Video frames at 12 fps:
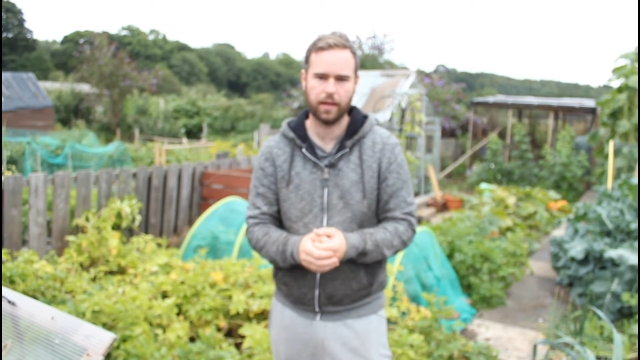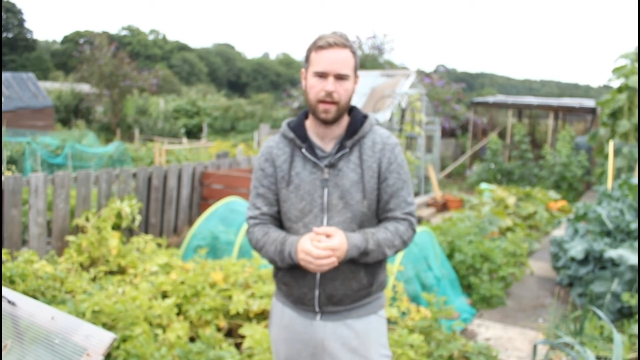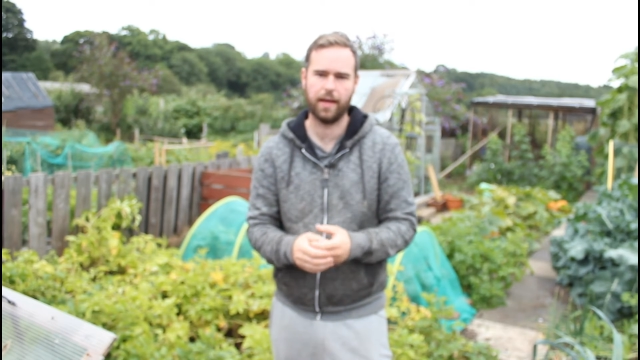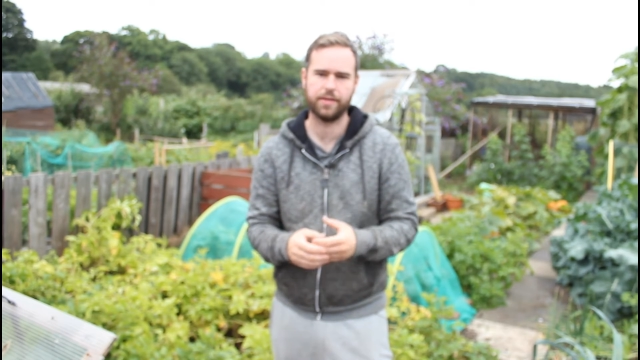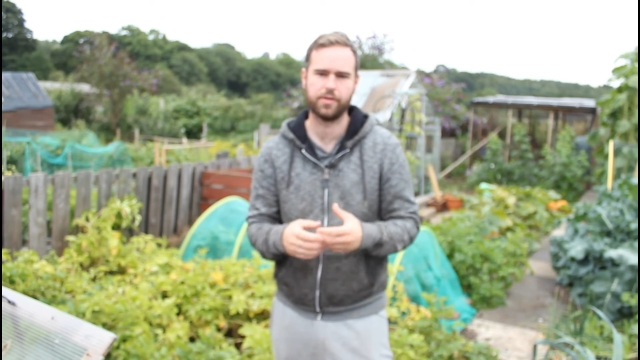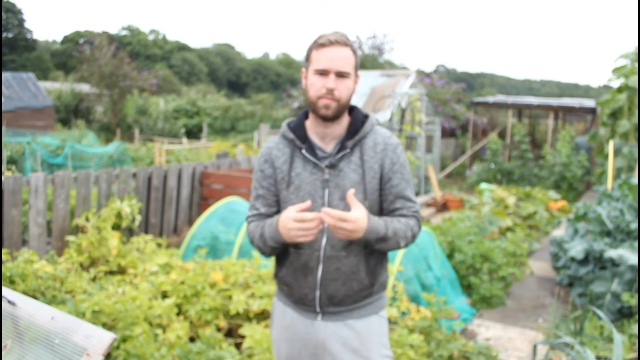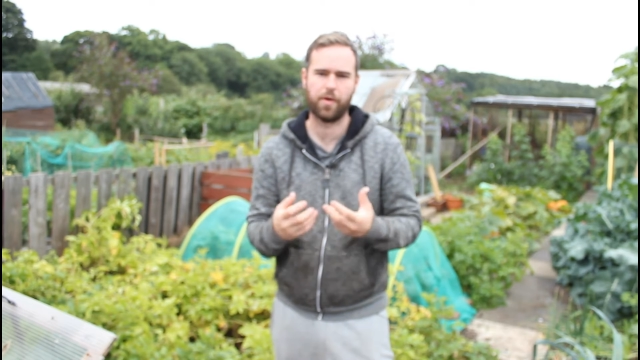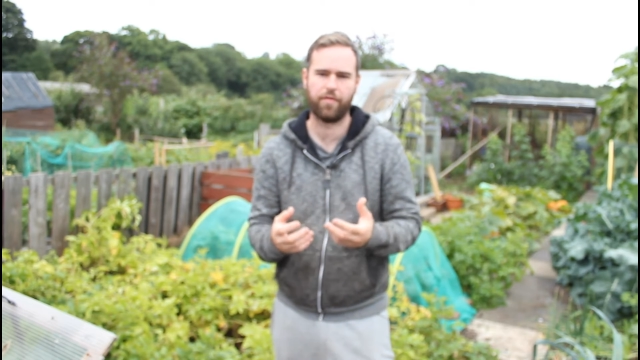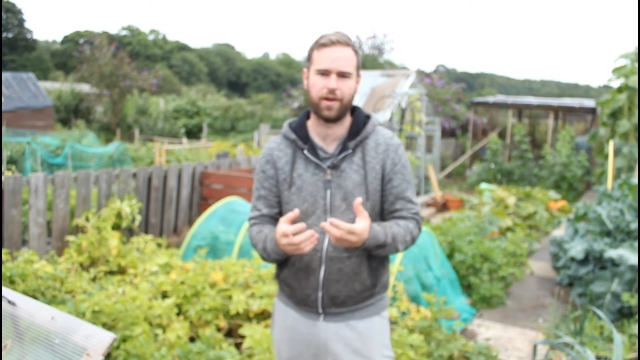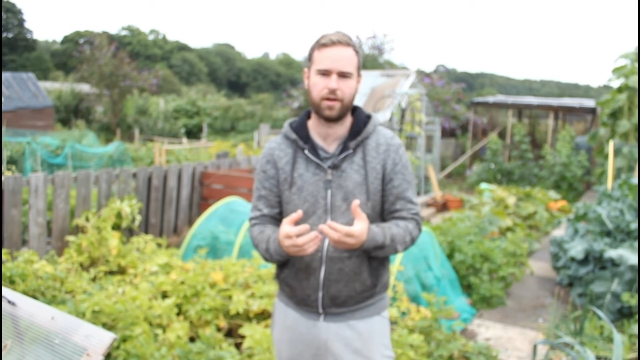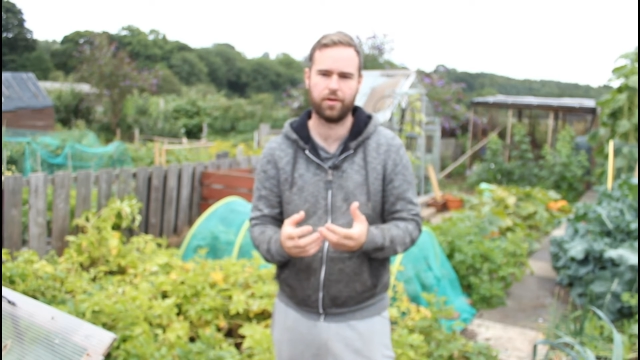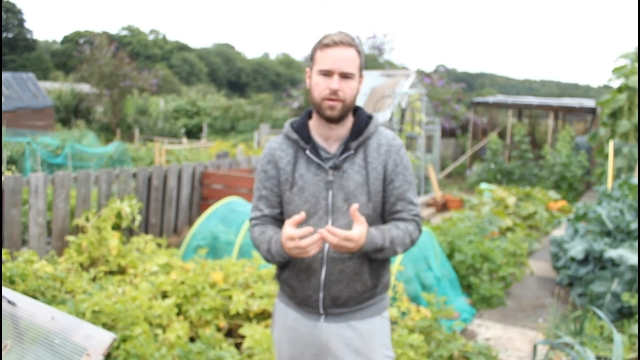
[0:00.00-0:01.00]
It's the
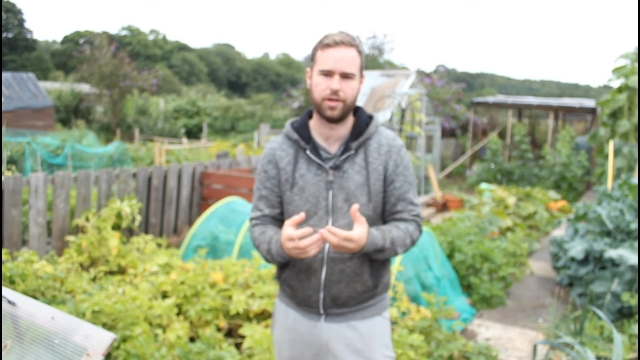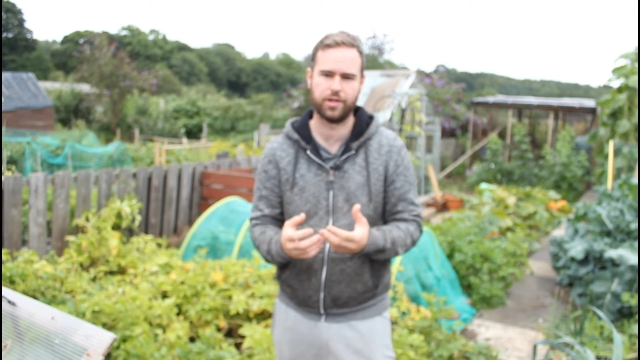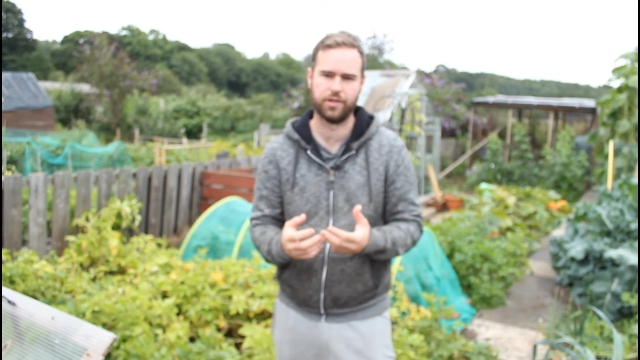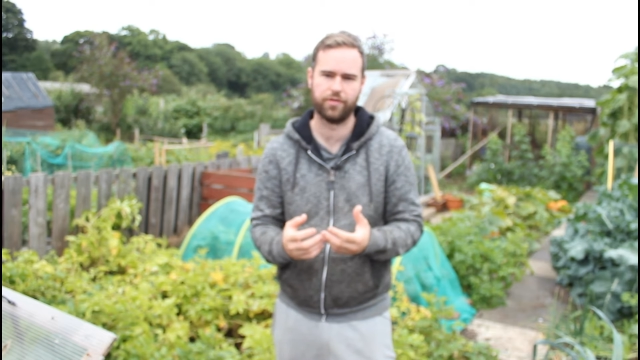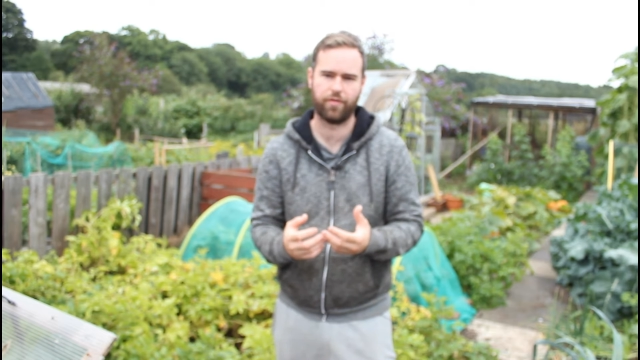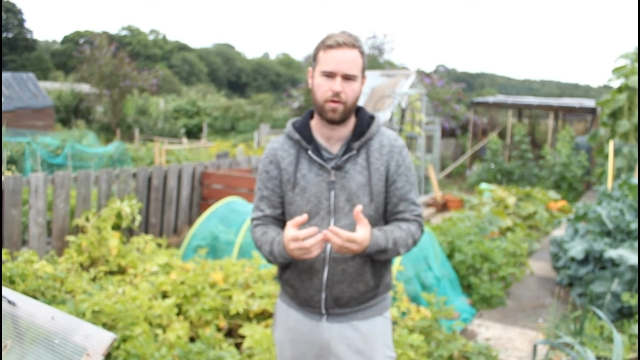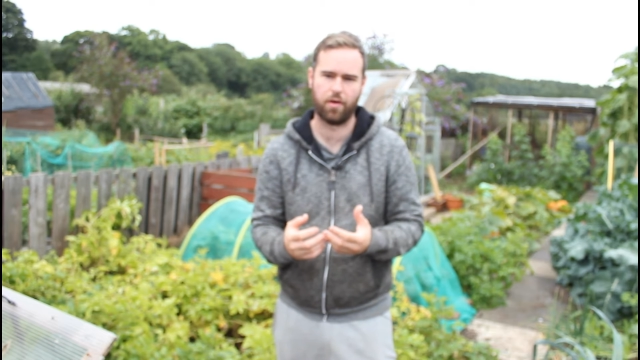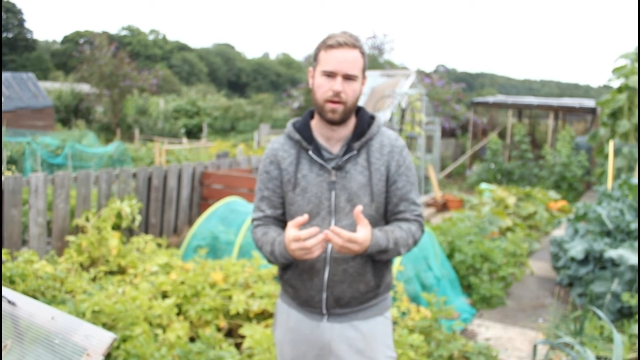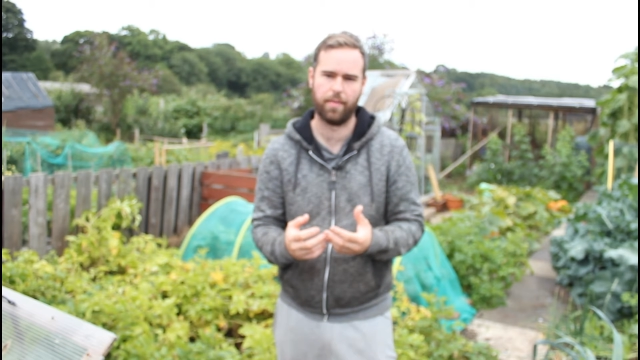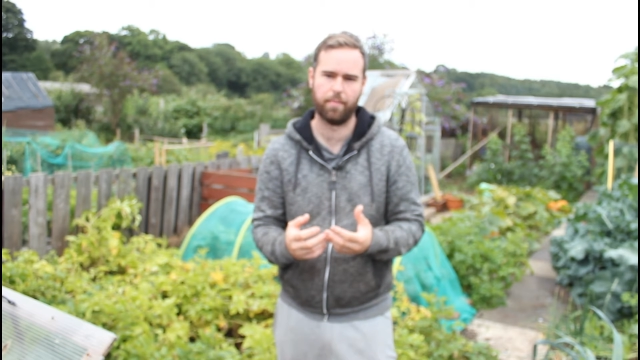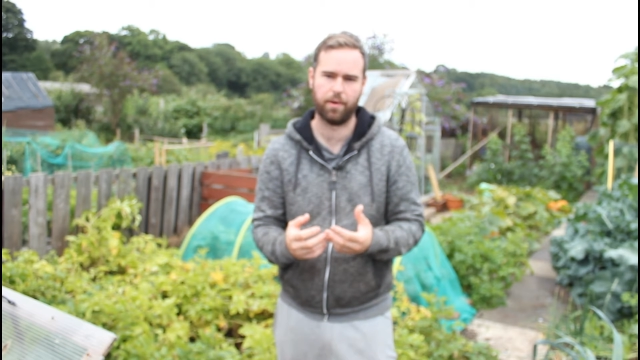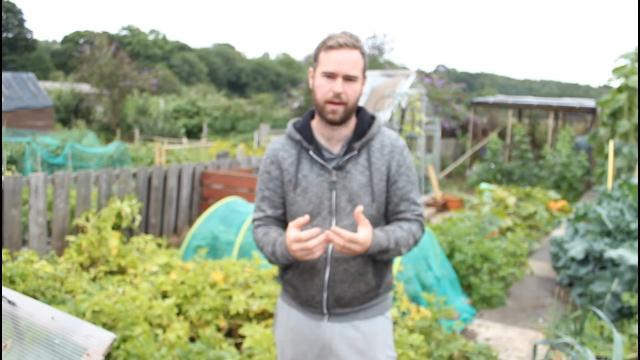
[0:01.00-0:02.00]
perfect conditions
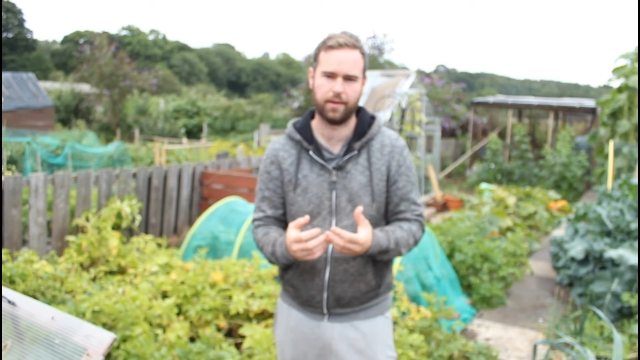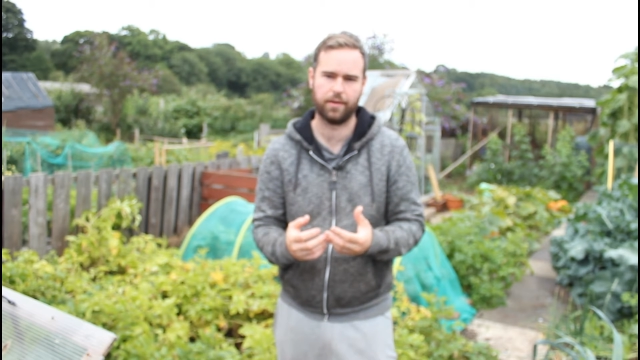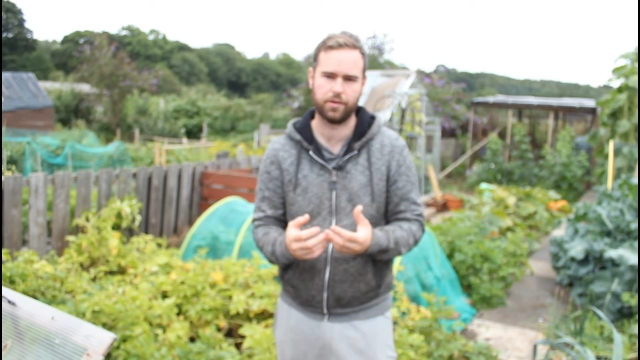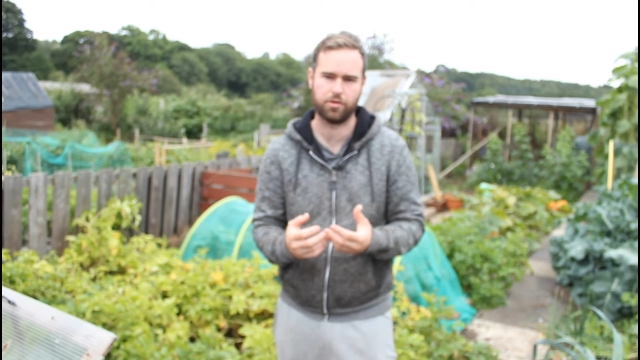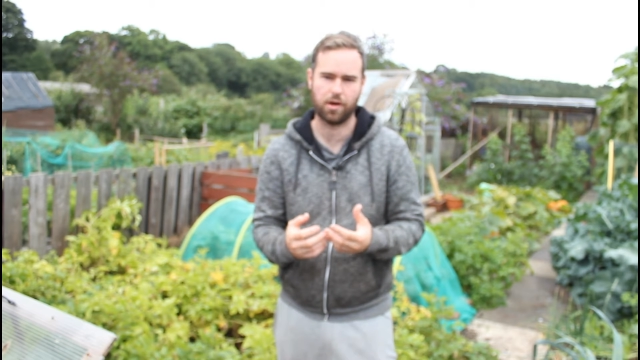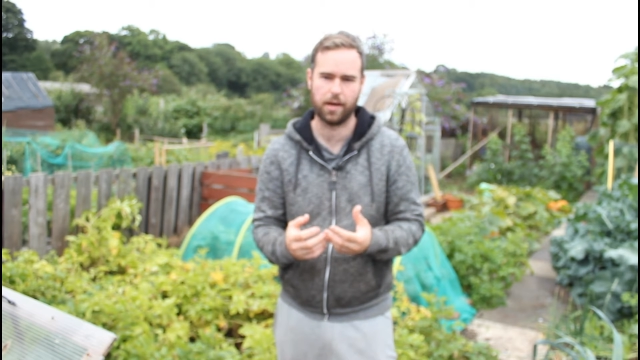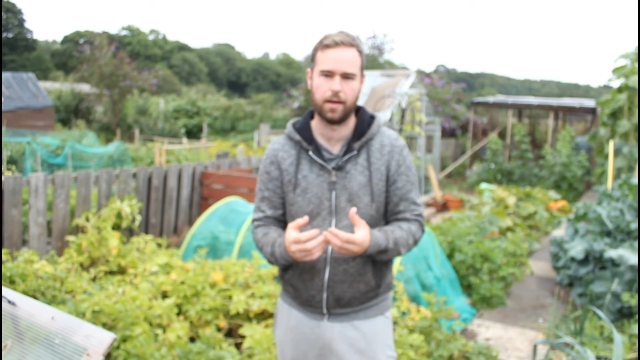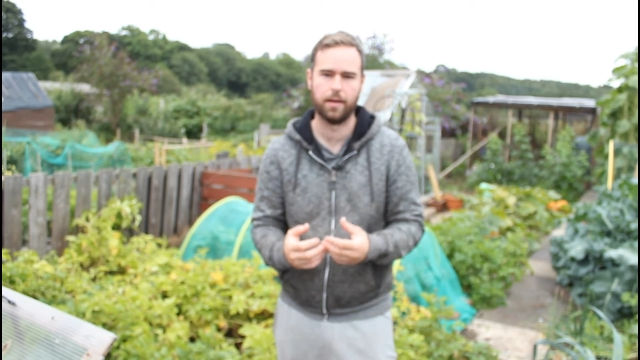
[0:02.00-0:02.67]
for blight to strike.